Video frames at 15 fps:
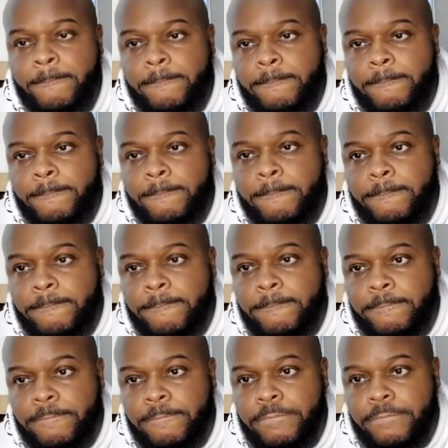
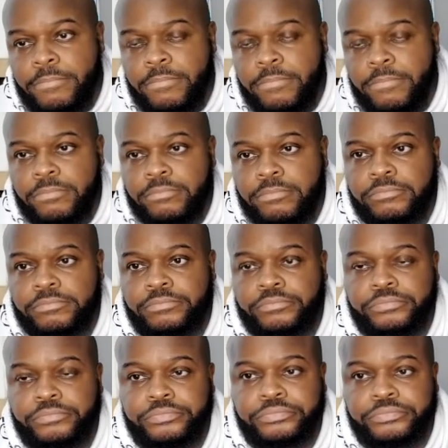[no speech]